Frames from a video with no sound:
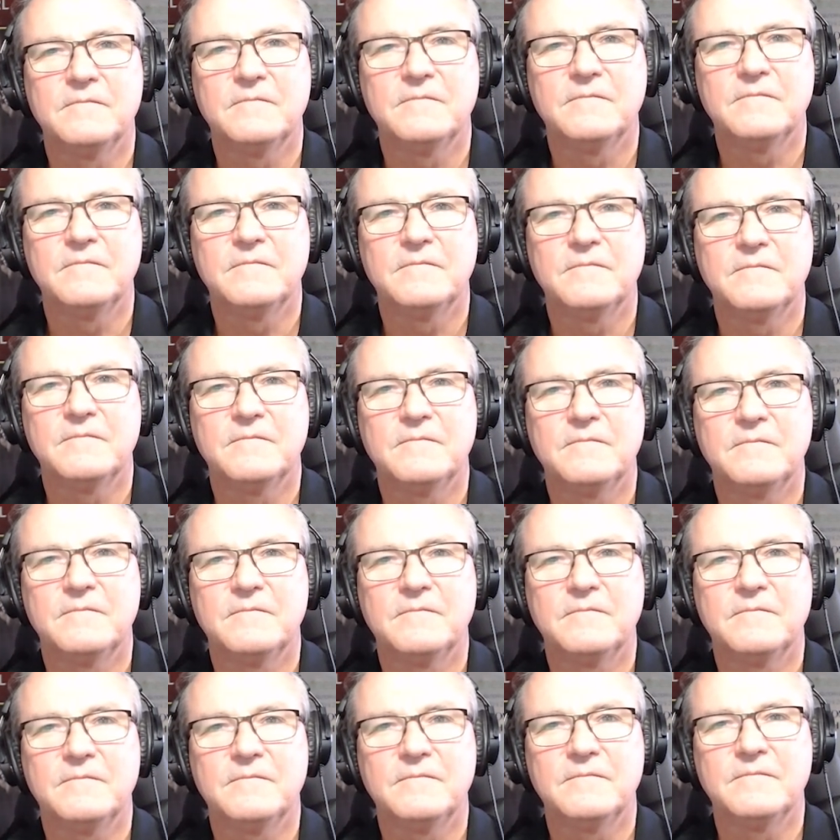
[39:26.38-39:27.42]

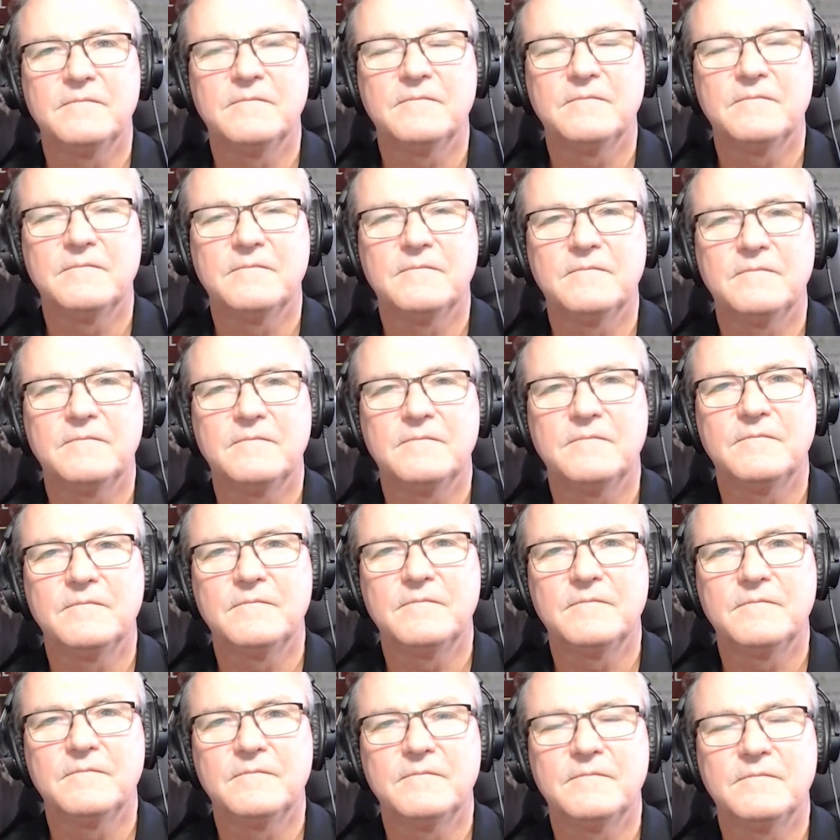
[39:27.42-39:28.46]

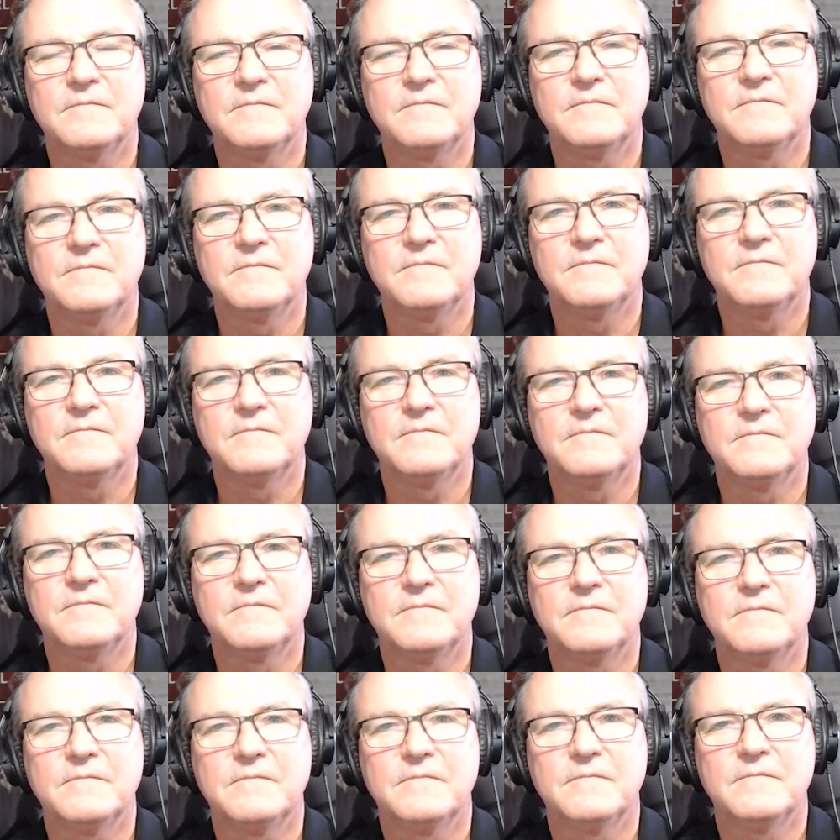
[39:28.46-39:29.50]

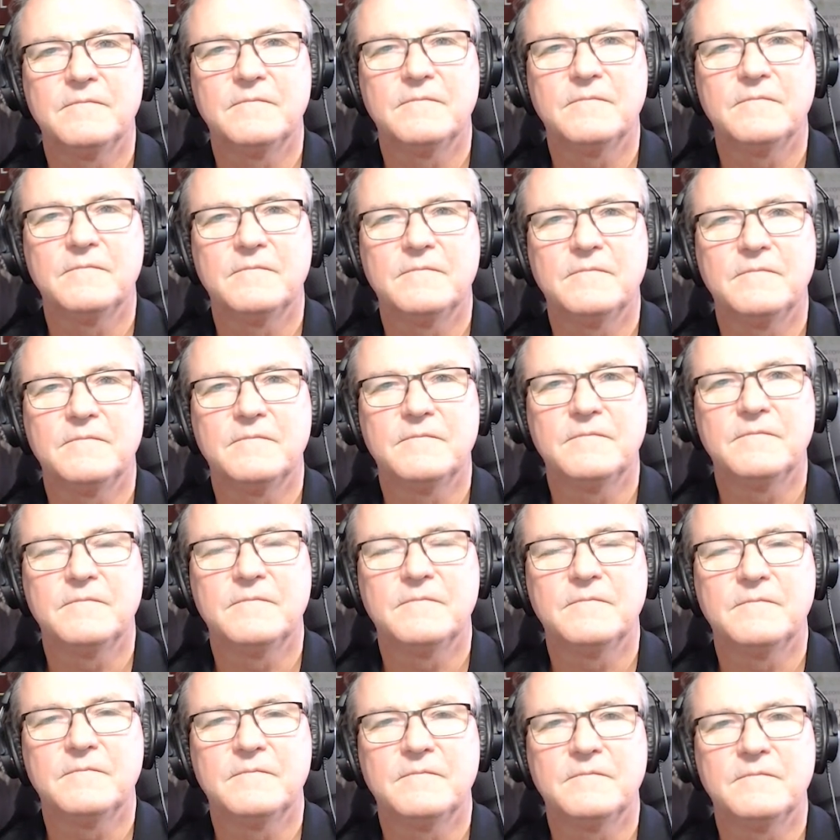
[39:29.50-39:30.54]
The person shown says nothing.